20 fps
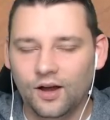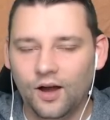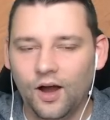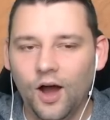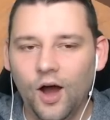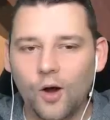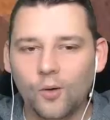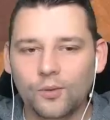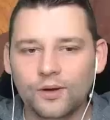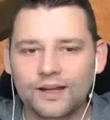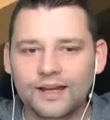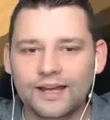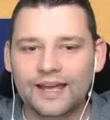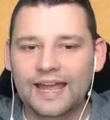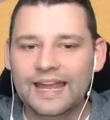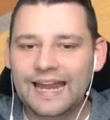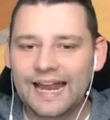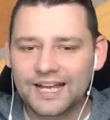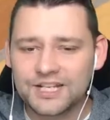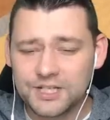Oh,
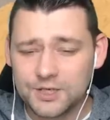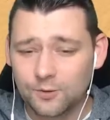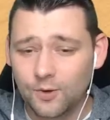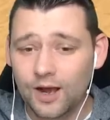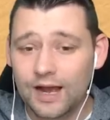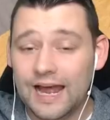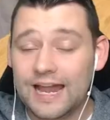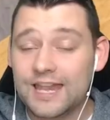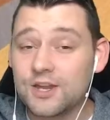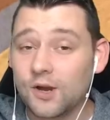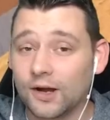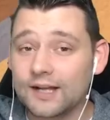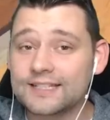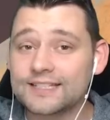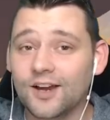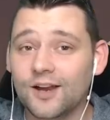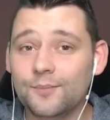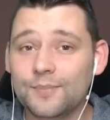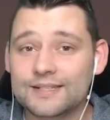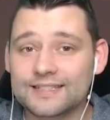it actually worked.
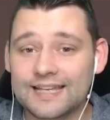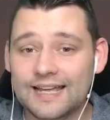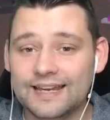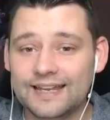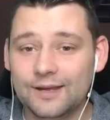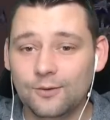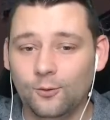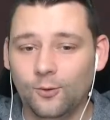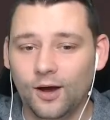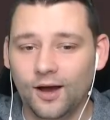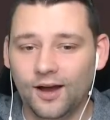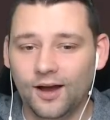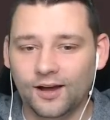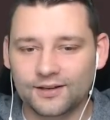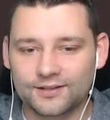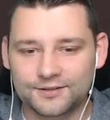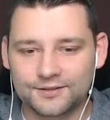99% it worked.